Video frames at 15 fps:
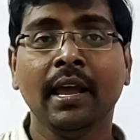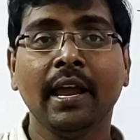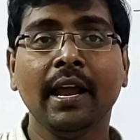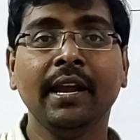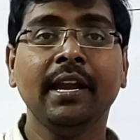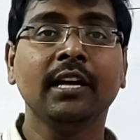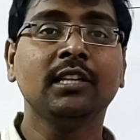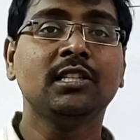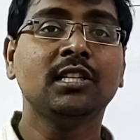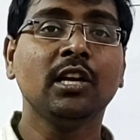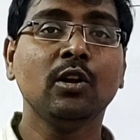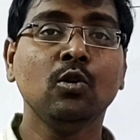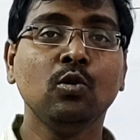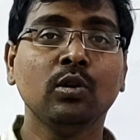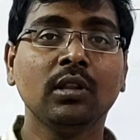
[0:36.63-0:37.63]
and
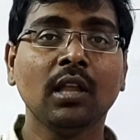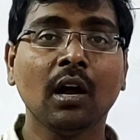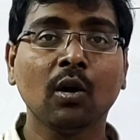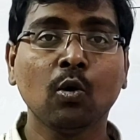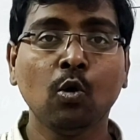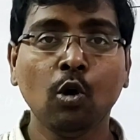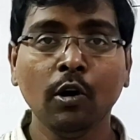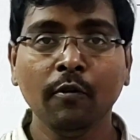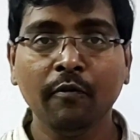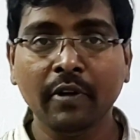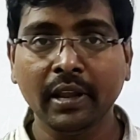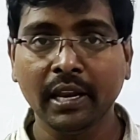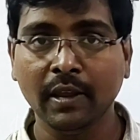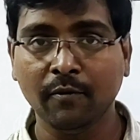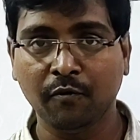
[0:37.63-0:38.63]
execute the code
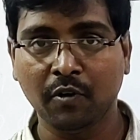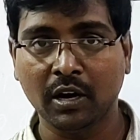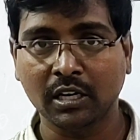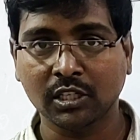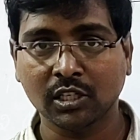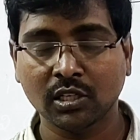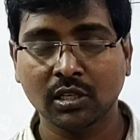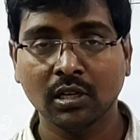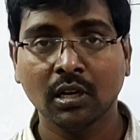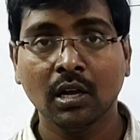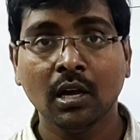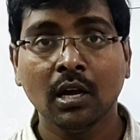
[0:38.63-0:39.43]
very fast.